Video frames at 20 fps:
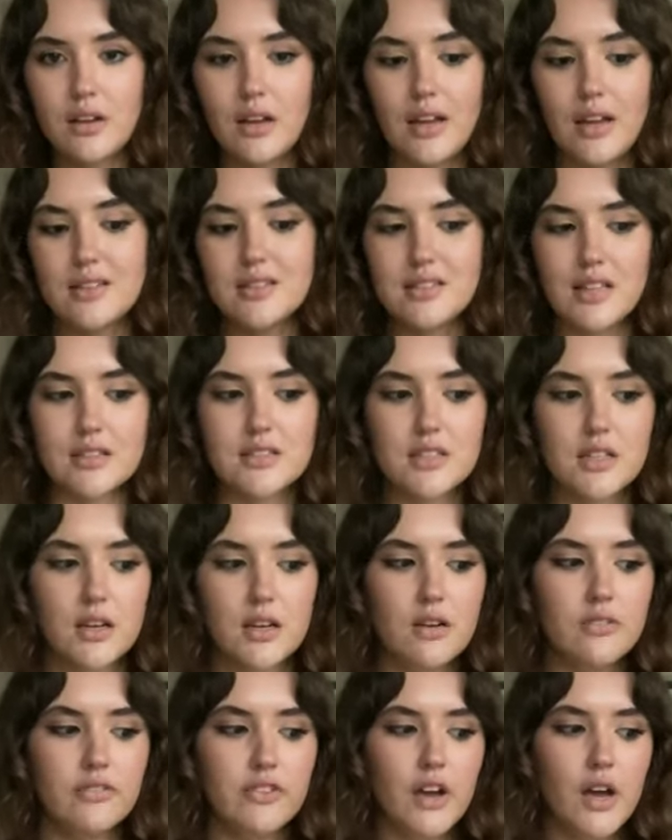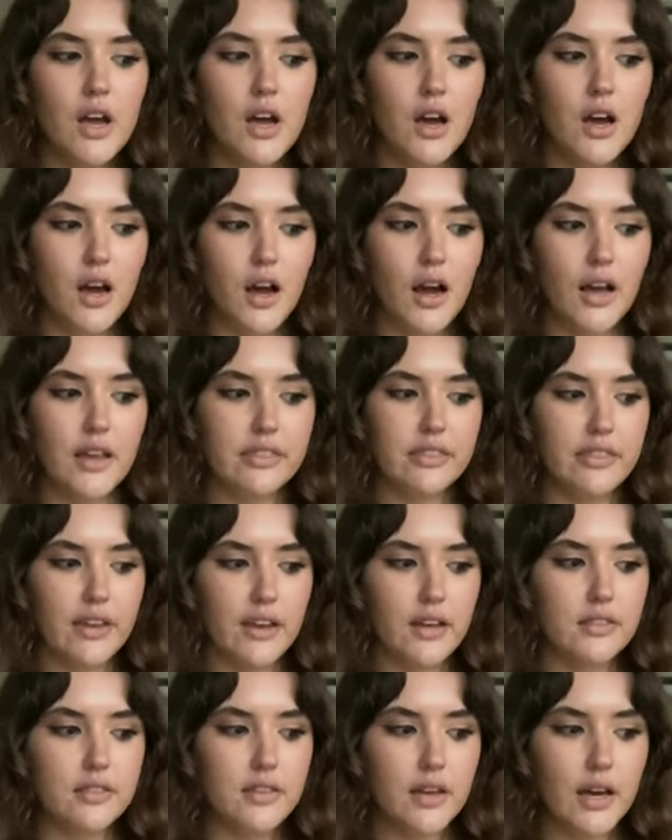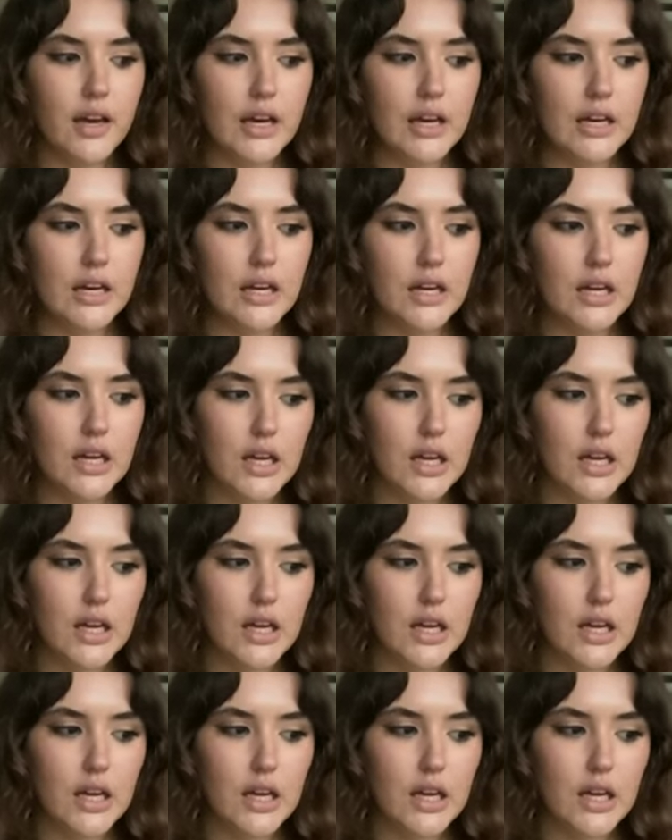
insensitive, I think that